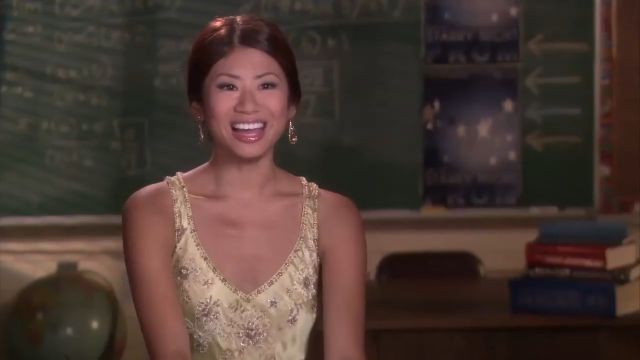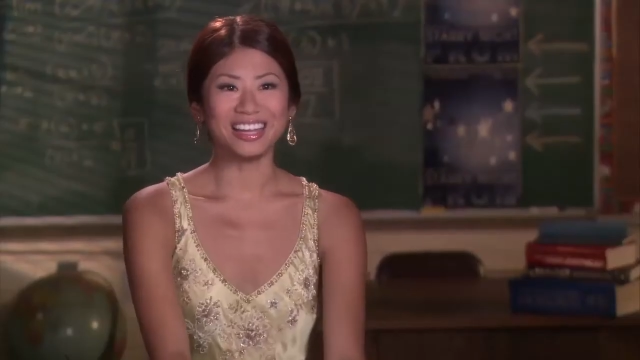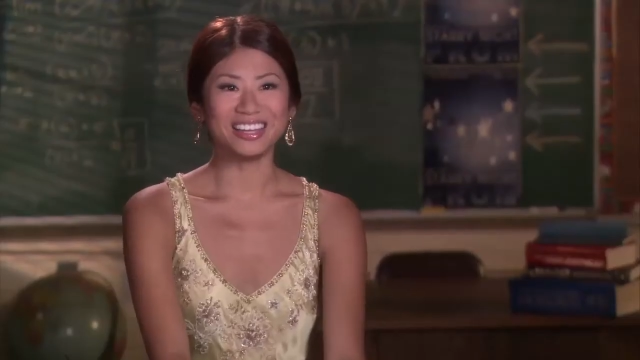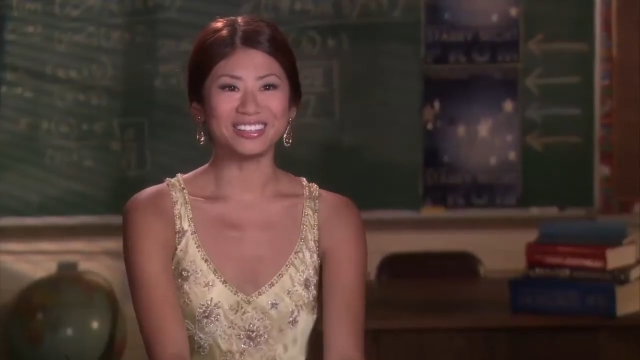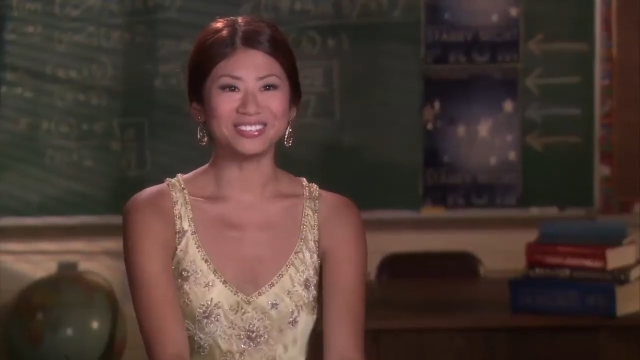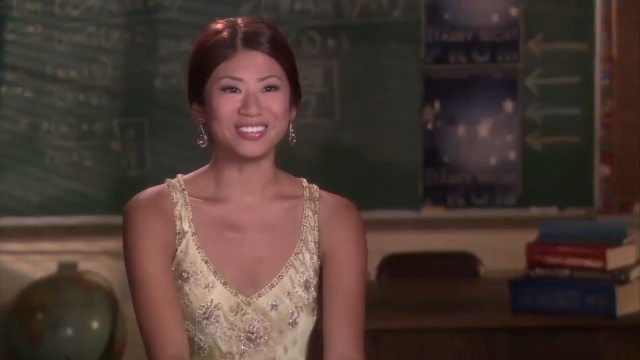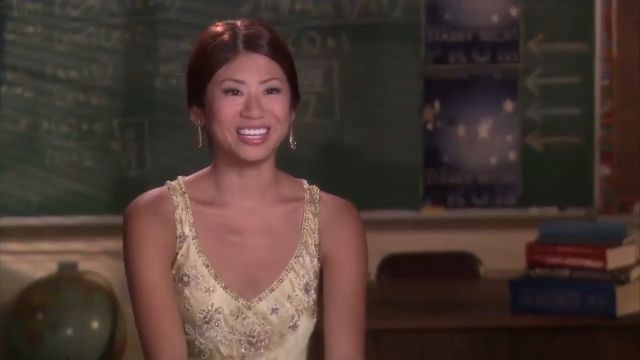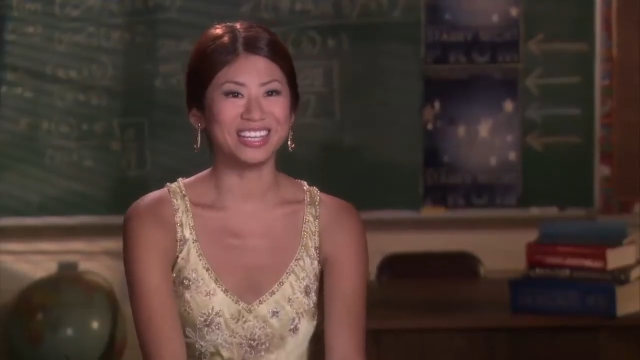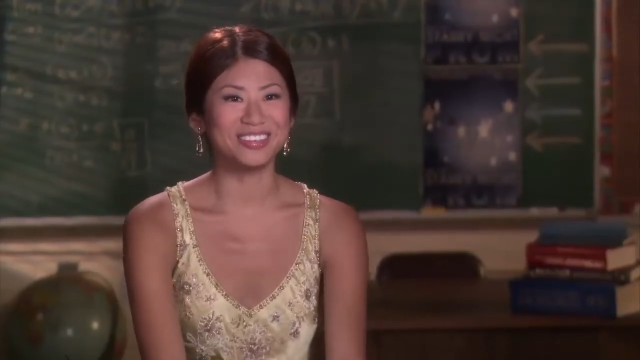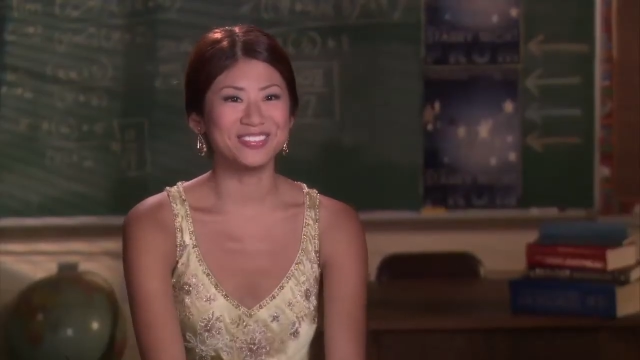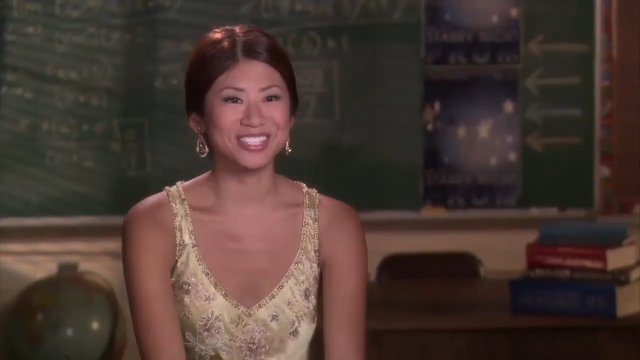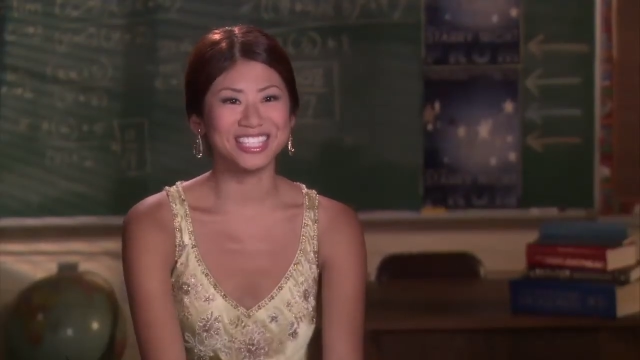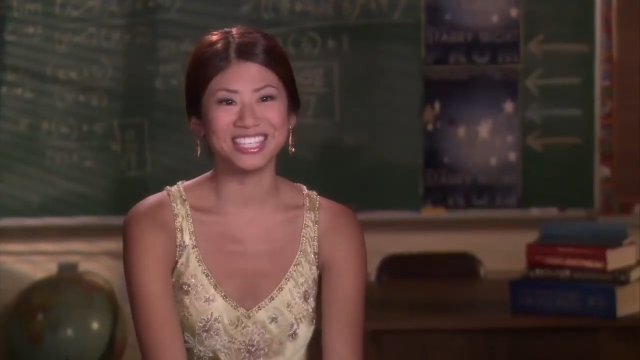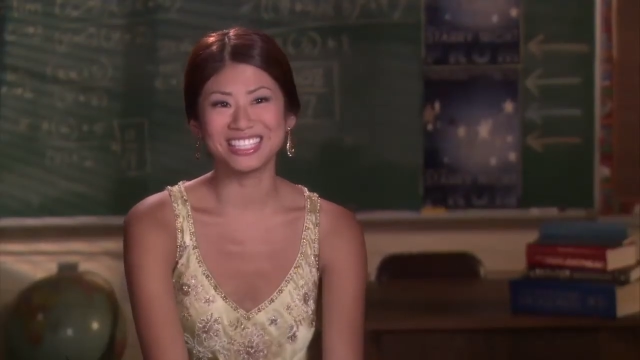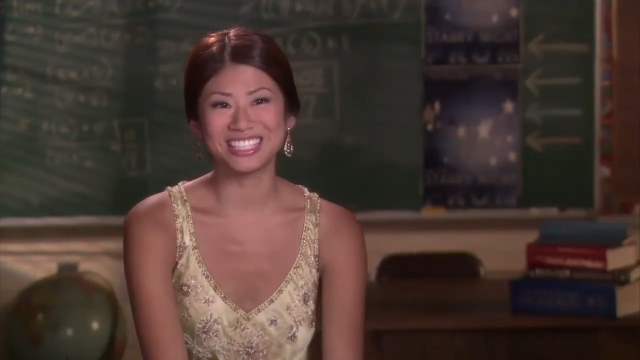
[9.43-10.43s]
Hi, my name
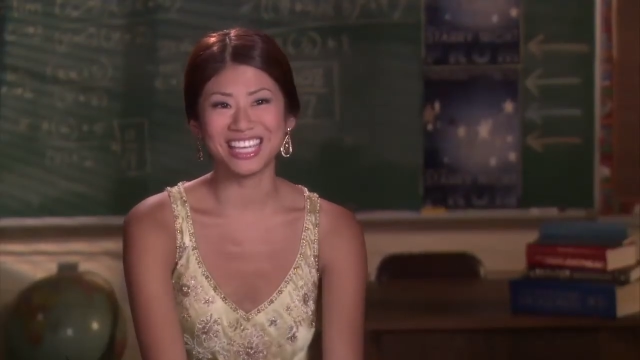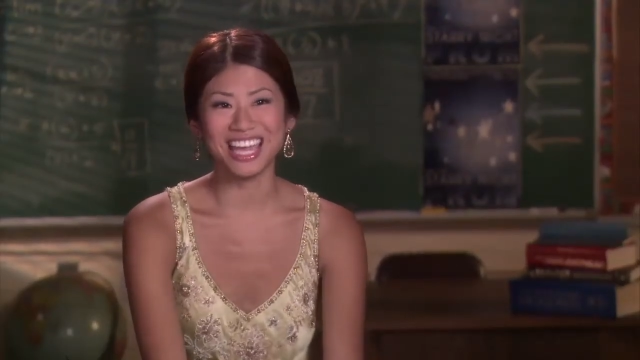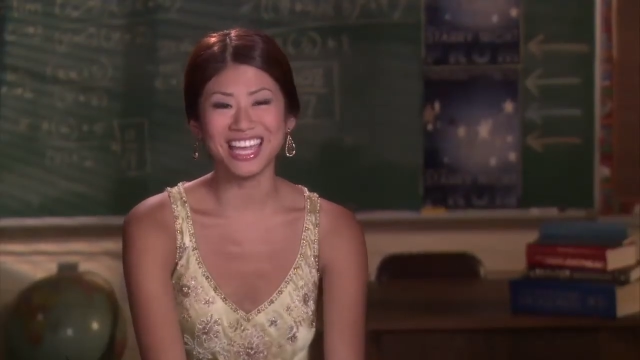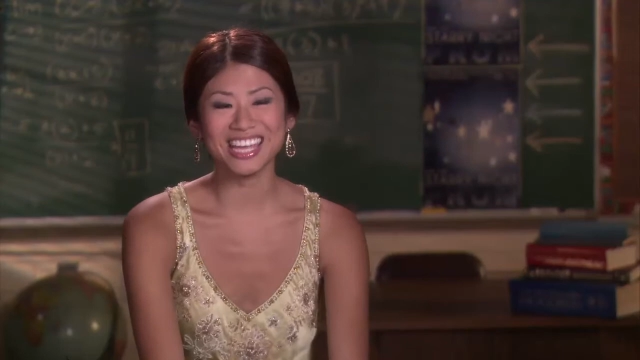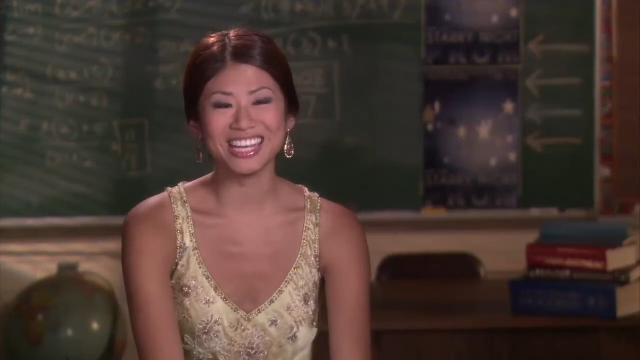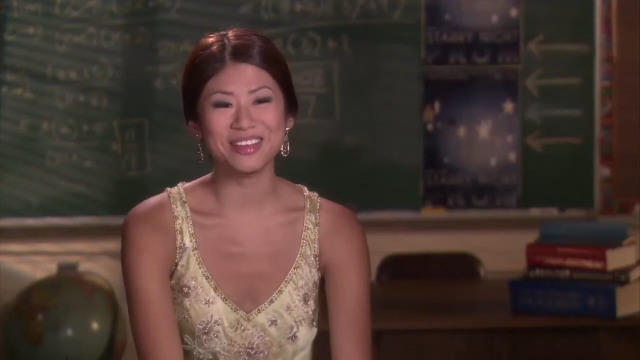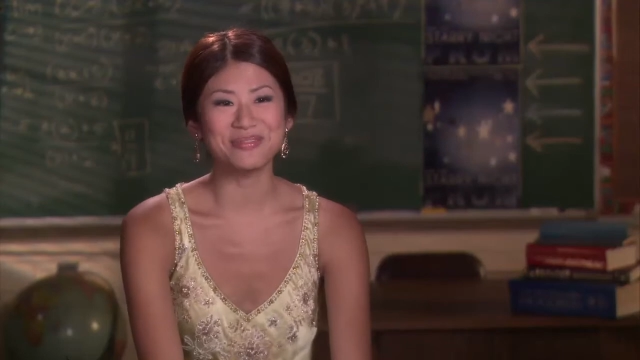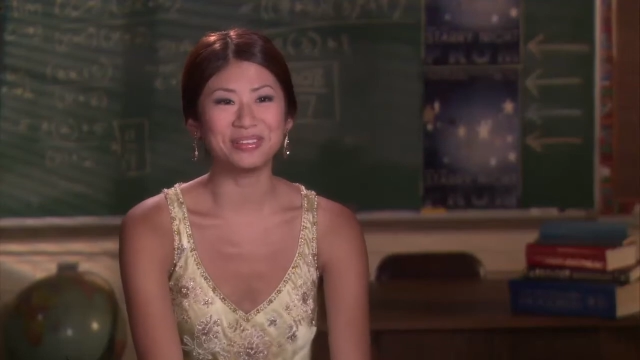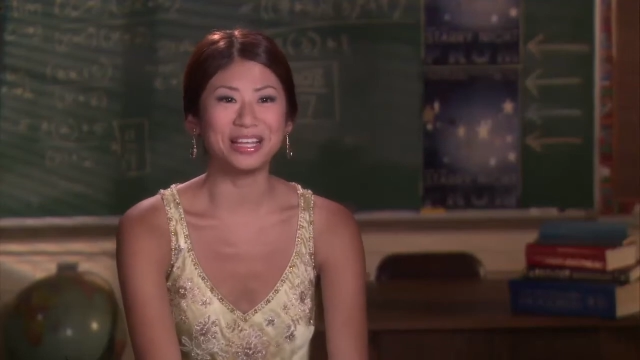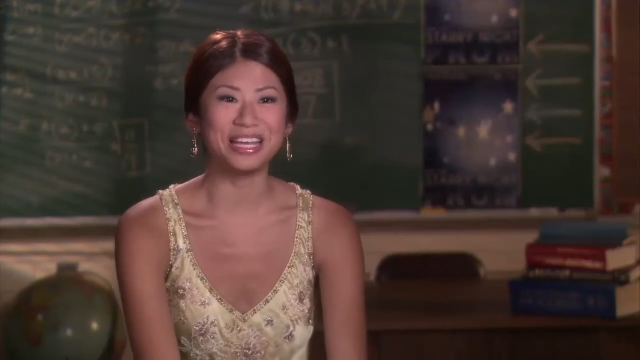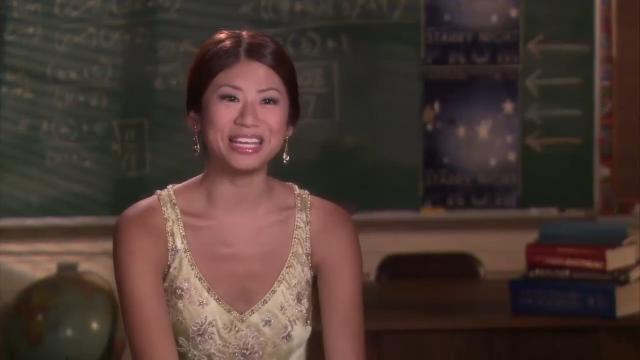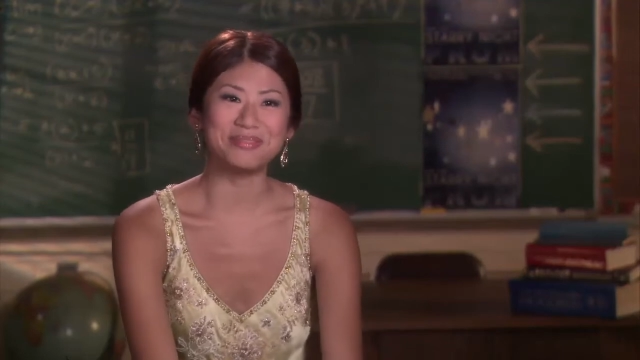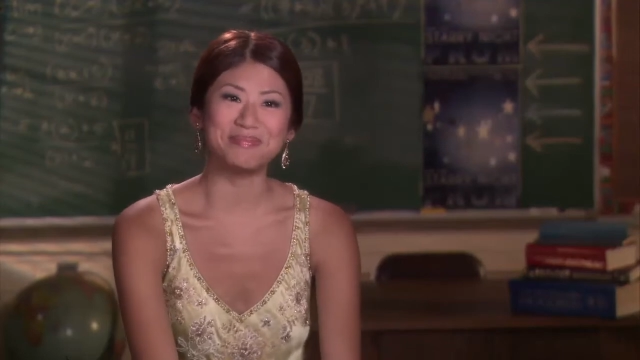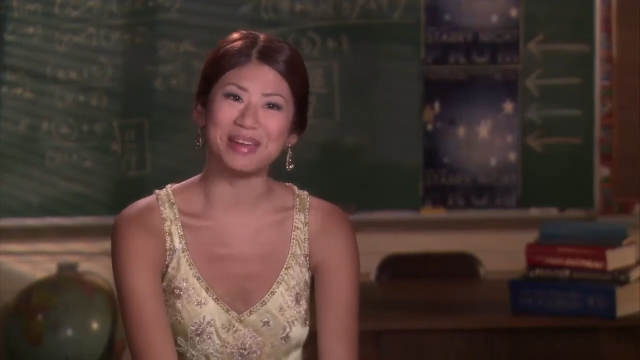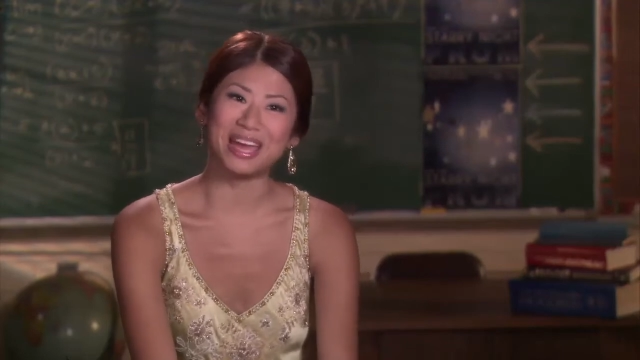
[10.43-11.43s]
is Yin Chang, and I'm
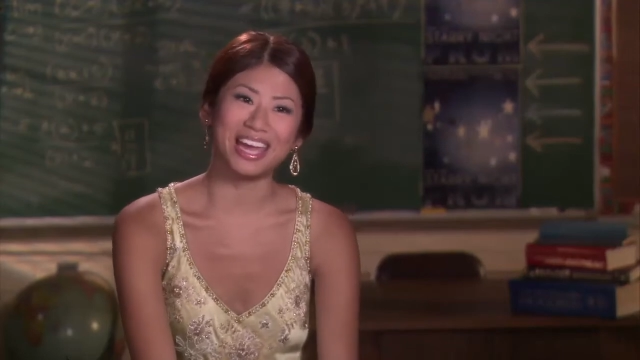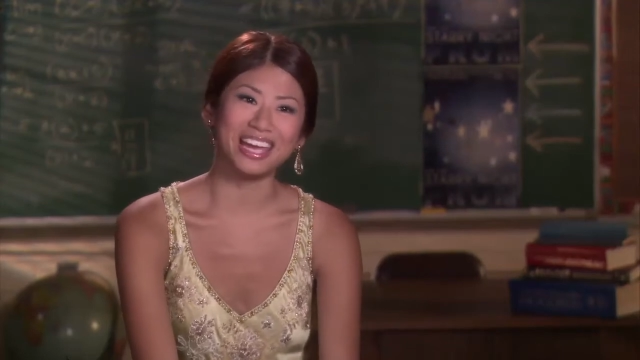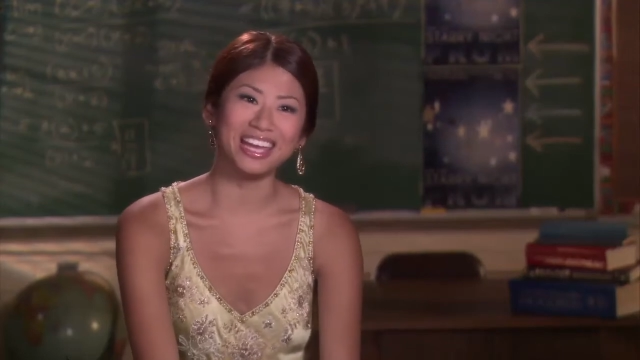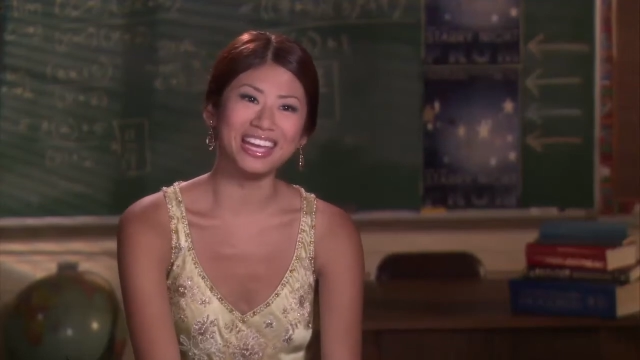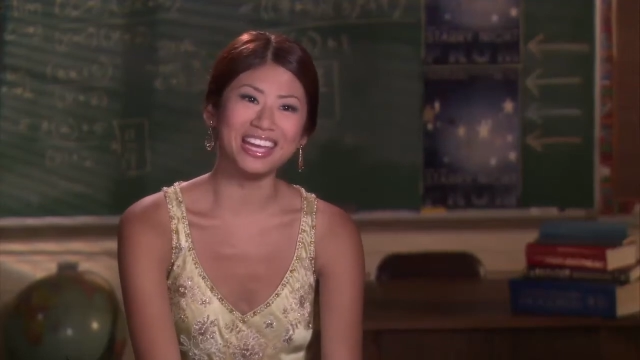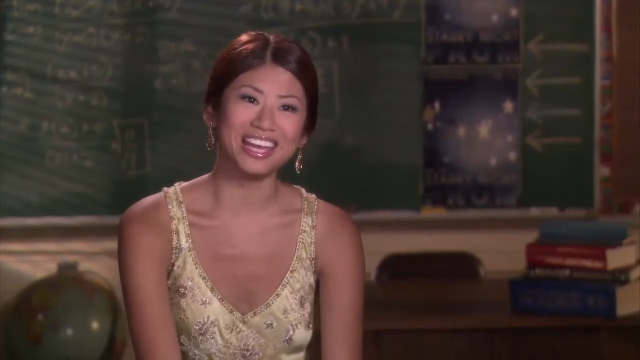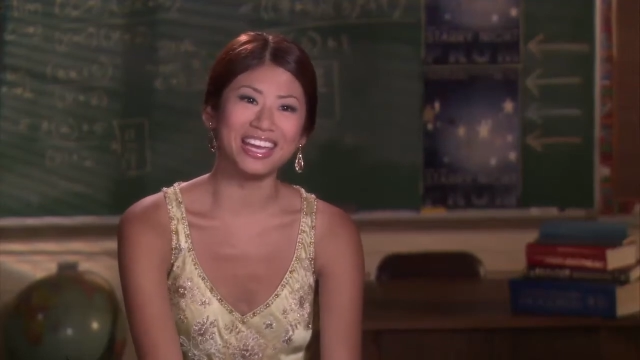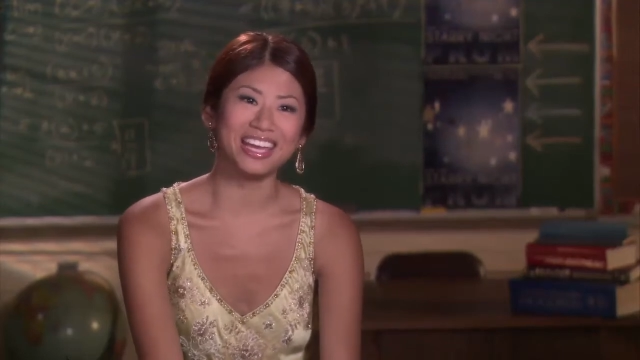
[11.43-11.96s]
playing May